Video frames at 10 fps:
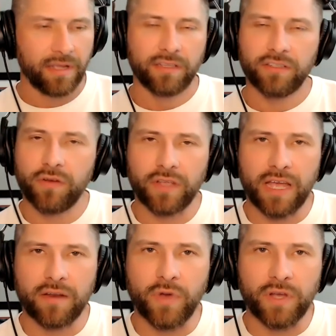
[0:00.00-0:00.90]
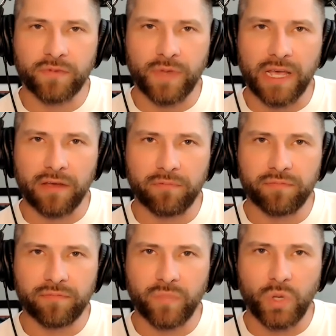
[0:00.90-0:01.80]
So it kind of bumps me out,
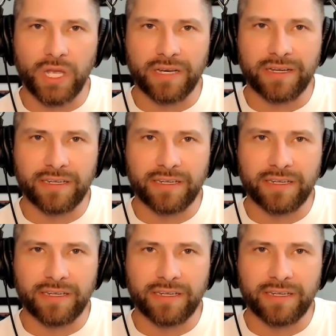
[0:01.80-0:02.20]
but